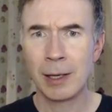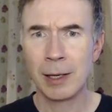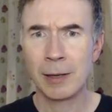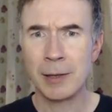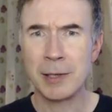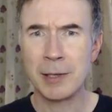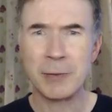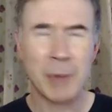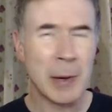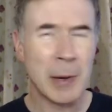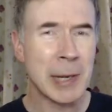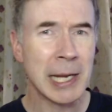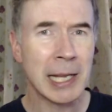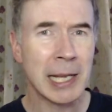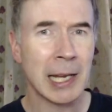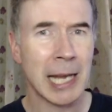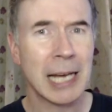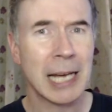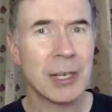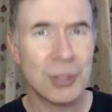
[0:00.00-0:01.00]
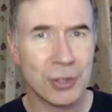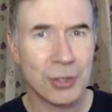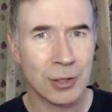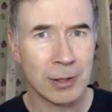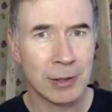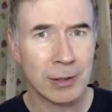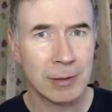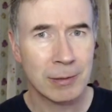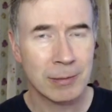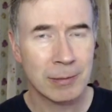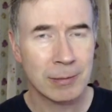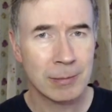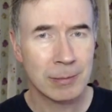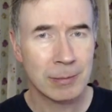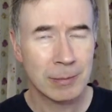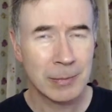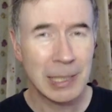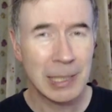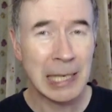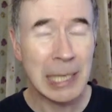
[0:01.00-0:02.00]
There's very little action,
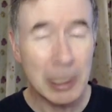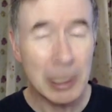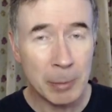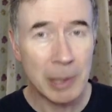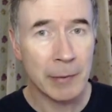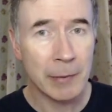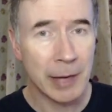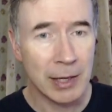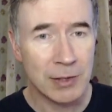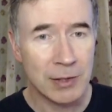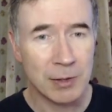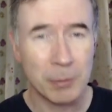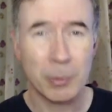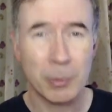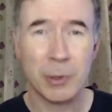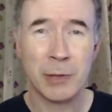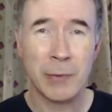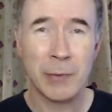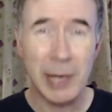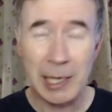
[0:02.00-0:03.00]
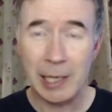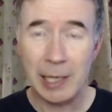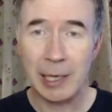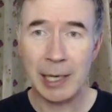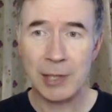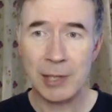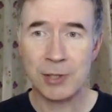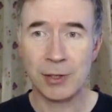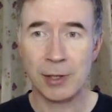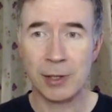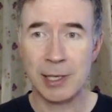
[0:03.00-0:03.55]
a little bit of action, but there's very little action.